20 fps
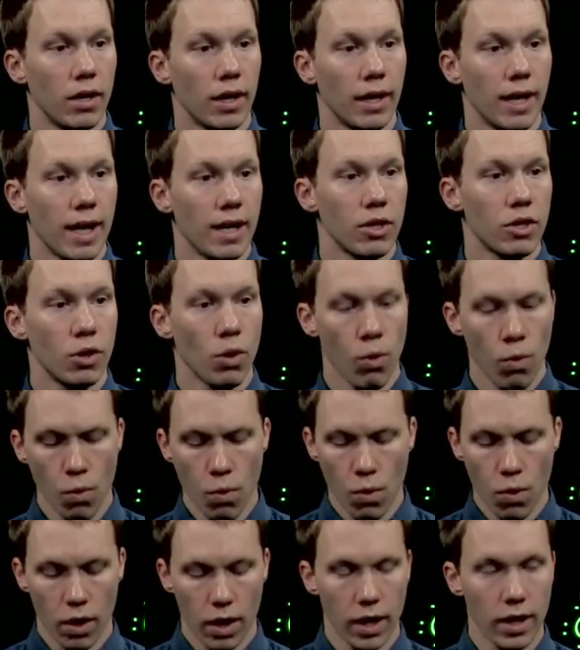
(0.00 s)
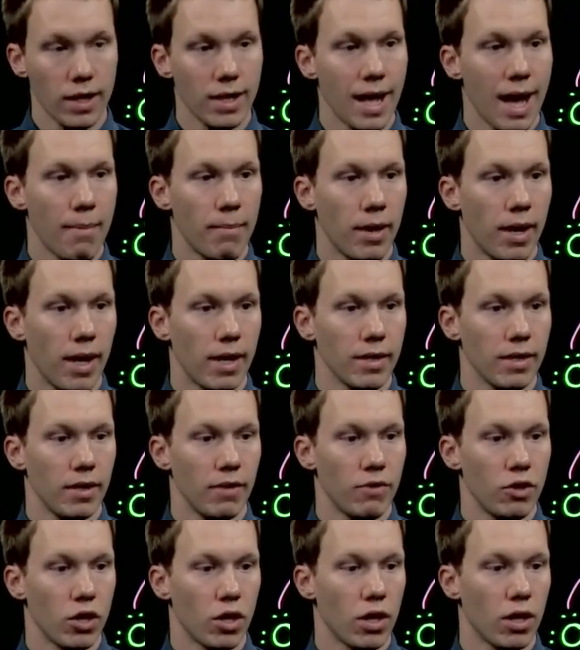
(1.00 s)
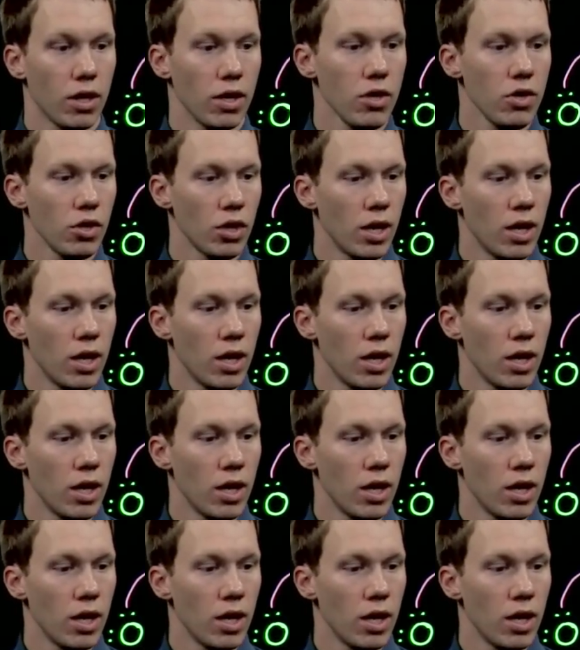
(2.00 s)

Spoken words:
again toward that positive charge